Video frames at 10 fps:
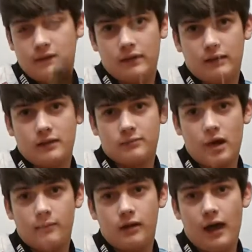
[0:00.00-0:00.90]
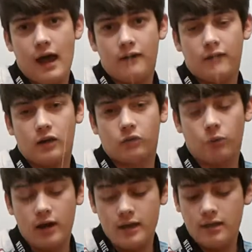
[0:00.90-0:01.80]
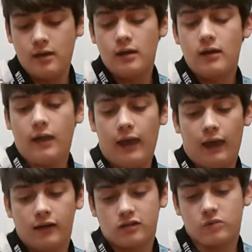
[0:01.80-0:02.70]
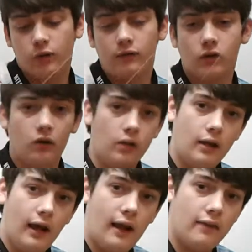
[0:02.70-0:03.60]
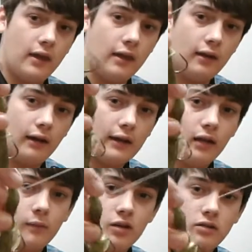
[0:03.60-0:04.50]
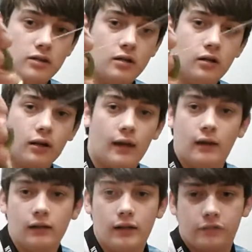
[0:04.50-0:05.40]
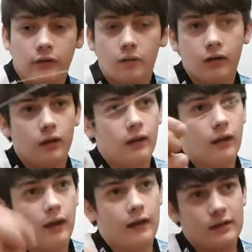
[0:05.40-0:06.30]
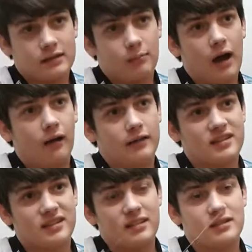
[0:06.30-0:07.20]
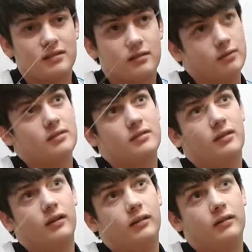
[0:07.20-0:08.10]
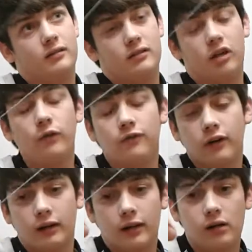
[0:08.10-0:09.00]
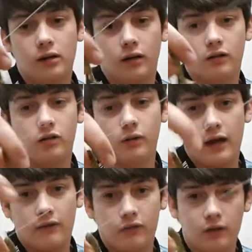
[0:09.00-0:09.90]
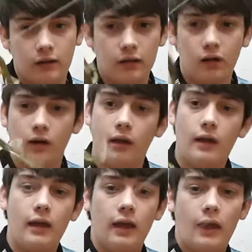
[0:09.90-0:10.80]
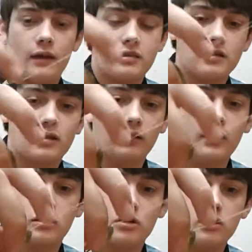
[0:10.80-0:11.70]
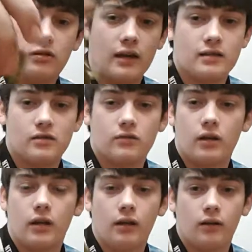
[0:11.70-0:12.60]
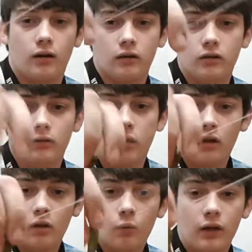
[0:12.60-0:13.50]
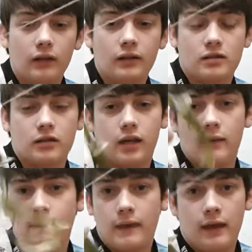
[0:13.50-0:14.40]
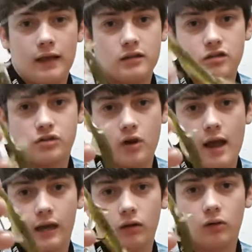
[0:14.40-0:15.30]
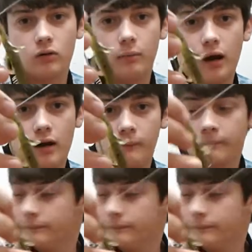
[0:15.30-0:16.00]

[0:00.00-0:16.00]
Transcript: this might be a 1/2 ounce weight and a swivel and then a EWG hook and a lizard. And it's about a 2-foot leader, a 2.5 foot leader. And it's just a lizard. You Texas rig it, or you weedless hook it and just drag it along the bottom.